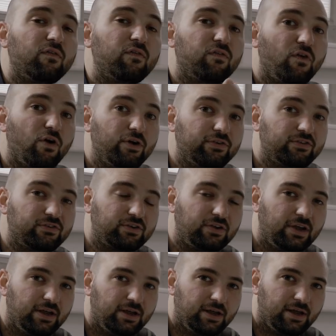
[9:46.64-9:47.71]
first
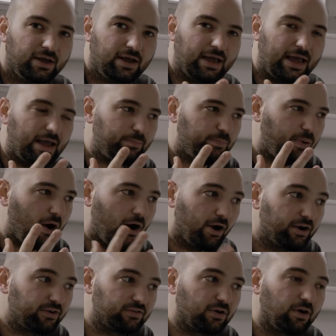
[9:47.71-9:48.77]

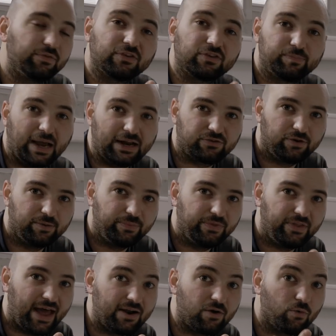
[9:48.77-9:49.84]
part of the spectrum
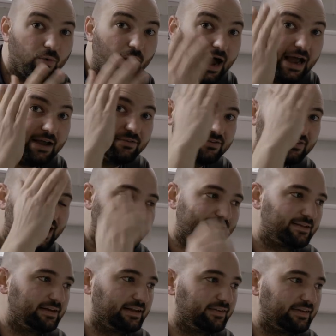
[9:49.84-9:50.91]
that arrives
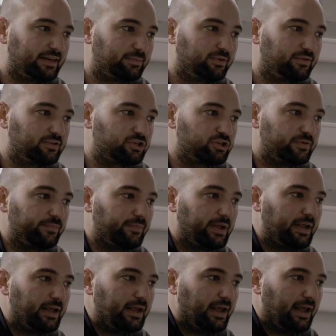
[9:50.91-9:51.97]
at the listening position.
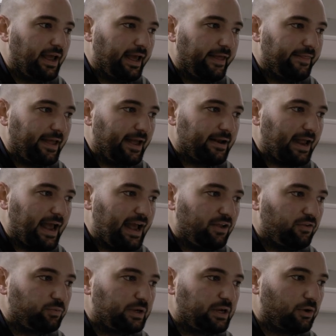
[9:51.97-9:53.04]
And then
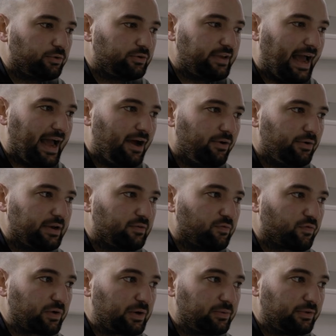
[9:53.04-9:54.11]
as we go down in
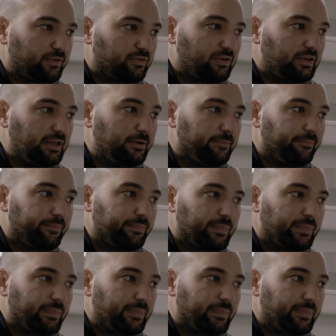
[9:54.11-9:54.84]
frequency,